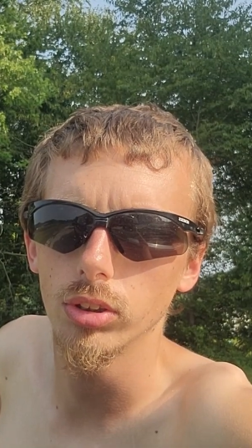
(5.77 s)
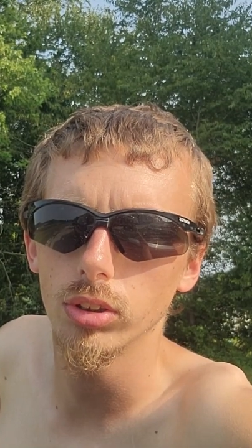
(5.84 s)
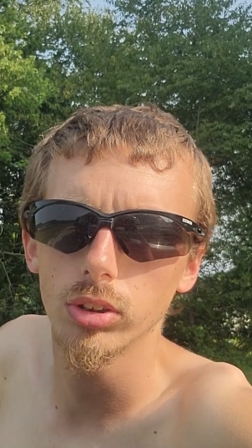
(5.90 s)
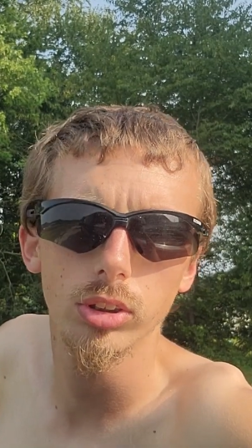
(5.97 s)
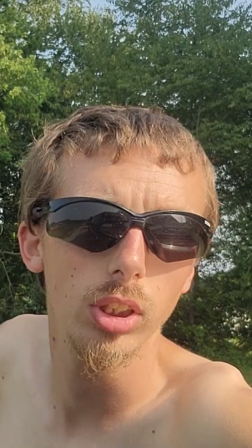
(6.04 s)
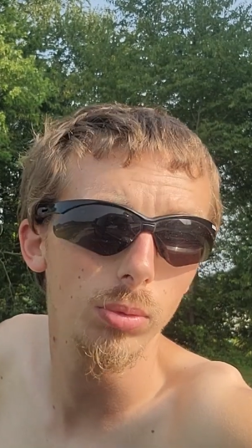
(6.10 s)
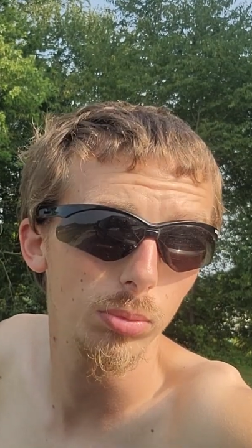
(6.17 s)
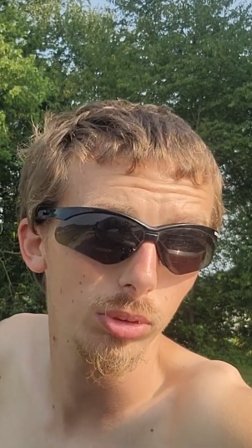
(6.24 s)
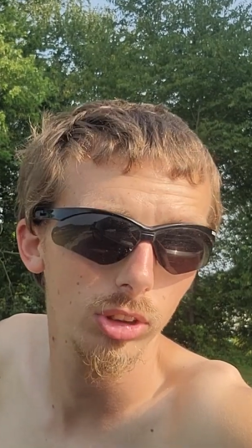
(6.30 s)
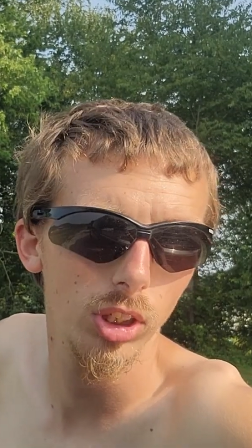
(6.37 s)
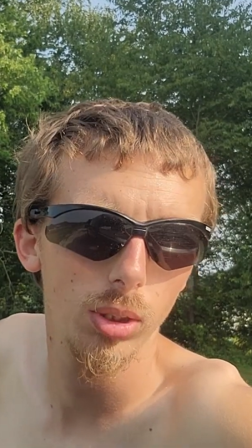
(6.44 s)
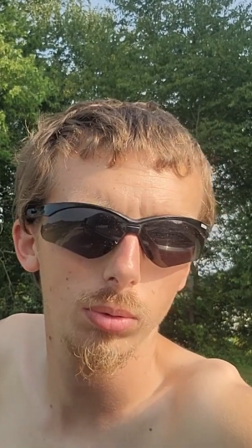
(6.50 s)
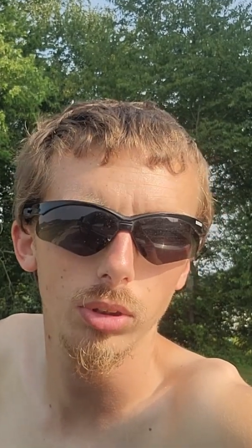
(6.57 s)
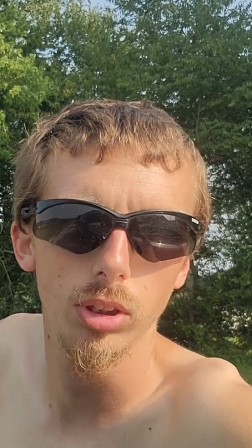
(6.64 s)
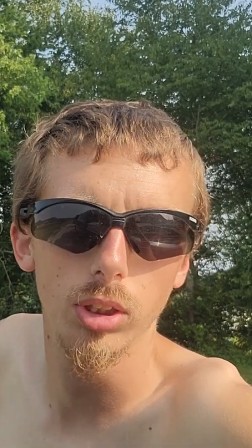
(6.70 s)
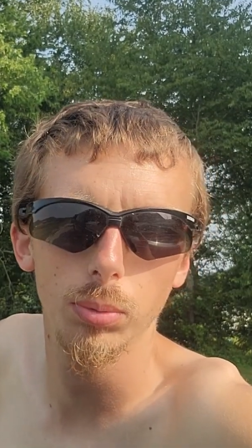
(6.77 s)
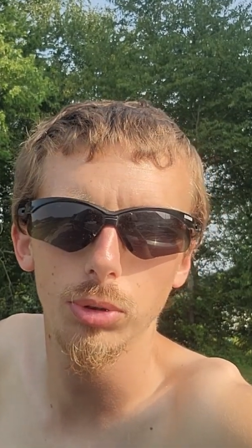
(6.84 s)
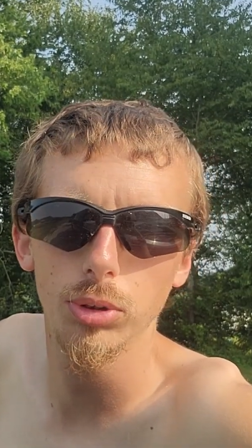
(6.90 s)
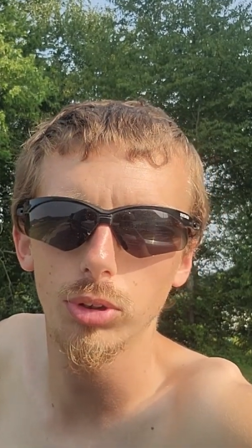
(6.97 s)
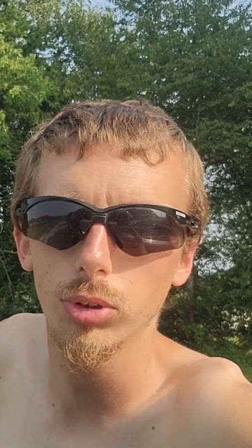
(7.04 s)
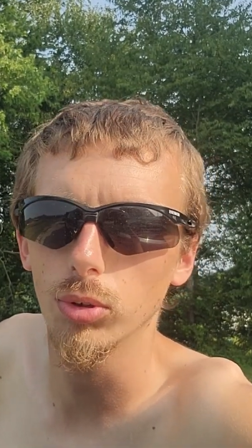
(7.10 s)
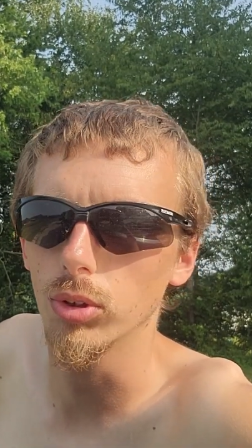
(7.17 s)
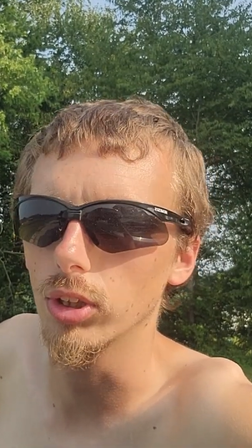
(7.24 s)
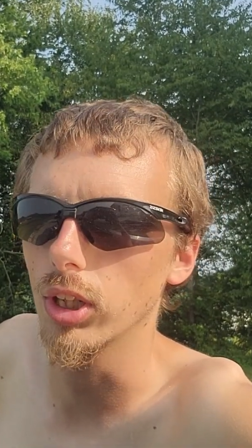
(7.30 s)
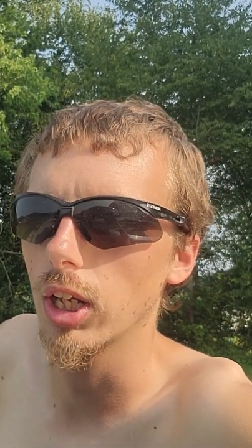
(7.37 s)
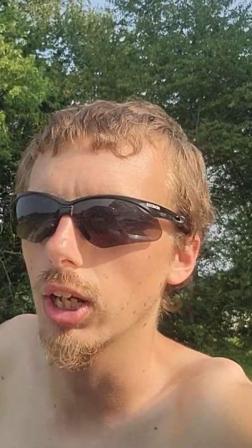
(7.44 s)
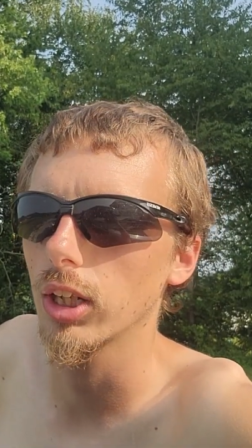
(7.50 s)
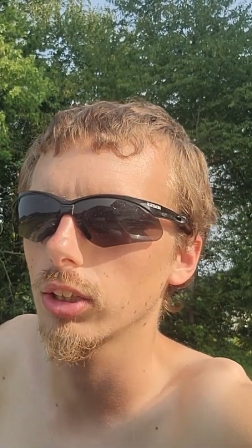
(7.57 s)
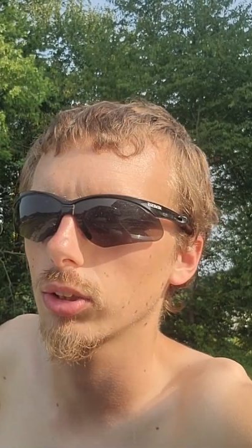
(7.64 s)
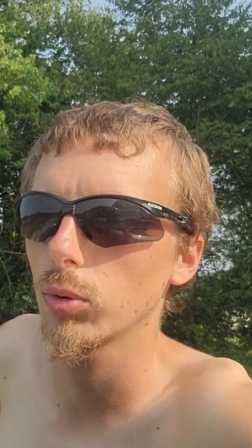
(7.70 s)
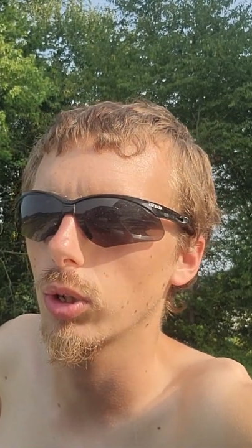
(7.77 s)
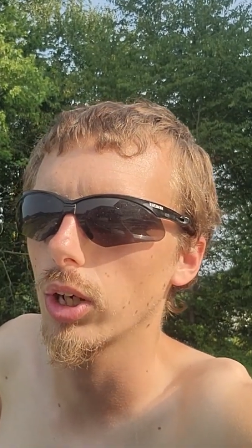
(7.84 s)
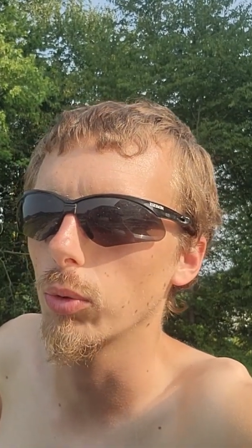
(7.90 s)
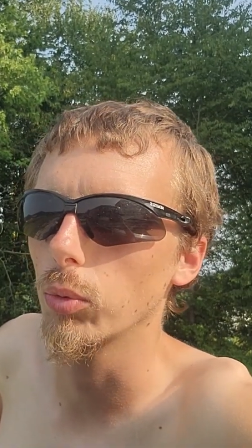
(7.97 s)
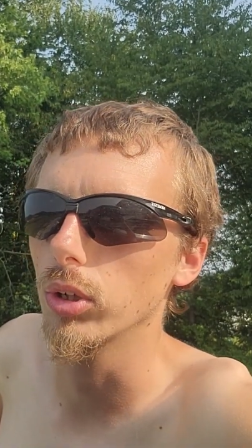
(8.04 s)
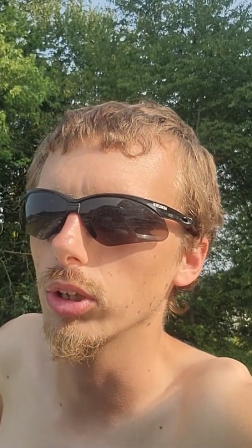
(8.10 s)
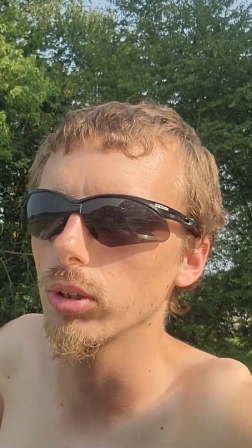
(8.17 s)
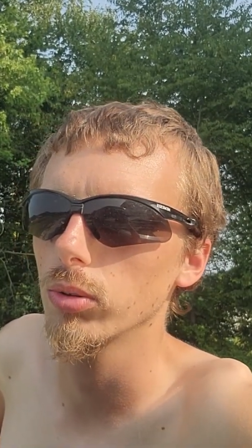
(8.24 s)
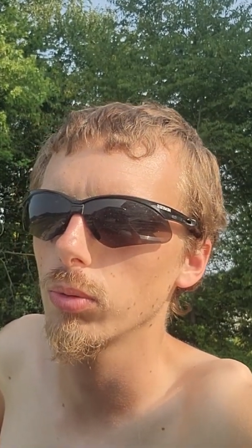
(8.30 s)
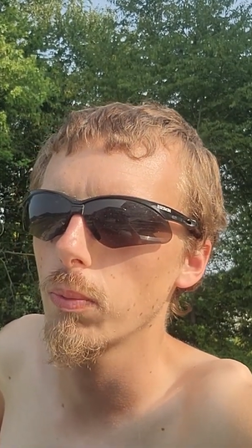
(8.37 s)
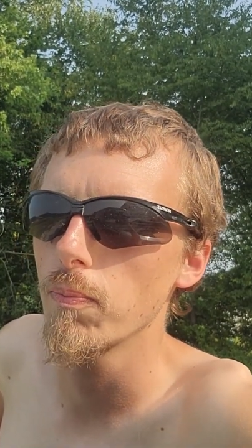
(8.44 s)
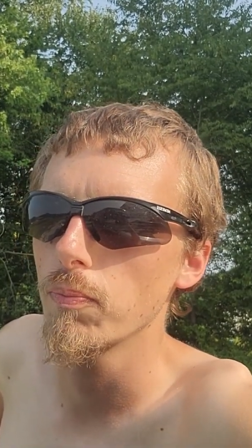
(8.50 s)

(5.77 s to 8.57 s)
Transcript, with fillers: something coming up that you're going to like quite well.